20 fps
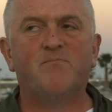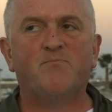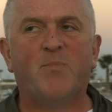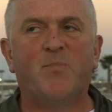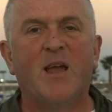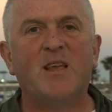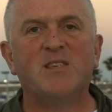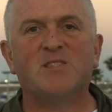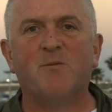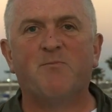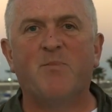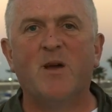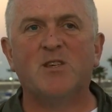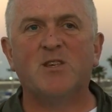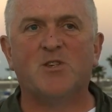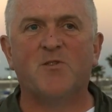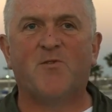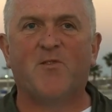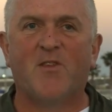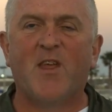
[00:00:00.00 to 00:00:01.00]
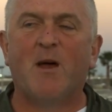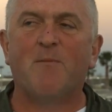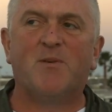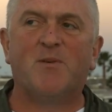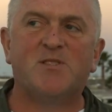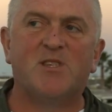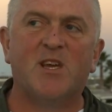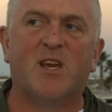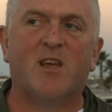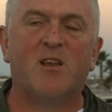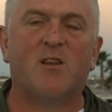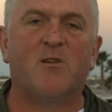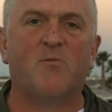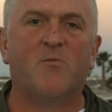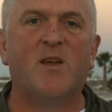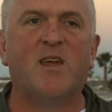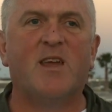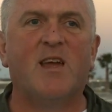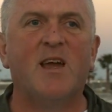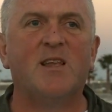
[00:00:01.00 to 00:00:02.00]
paints a picture for that particular
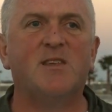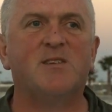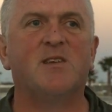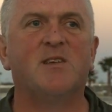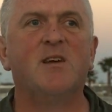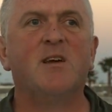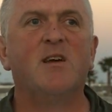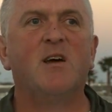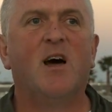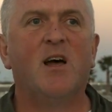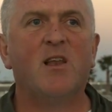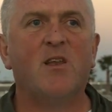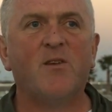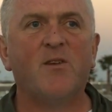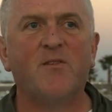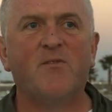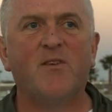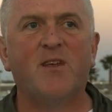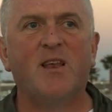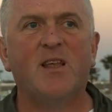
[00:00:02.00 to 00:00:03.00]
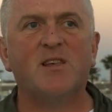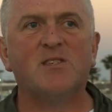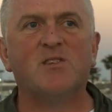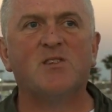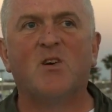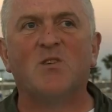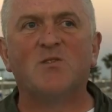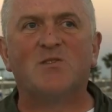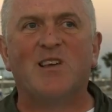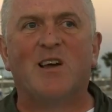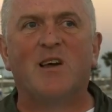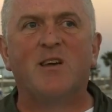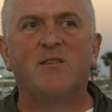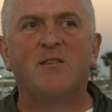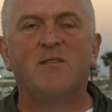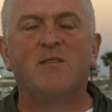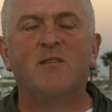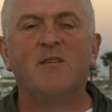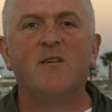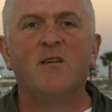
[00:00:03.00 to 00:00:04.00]
weekend. A lot of it is not done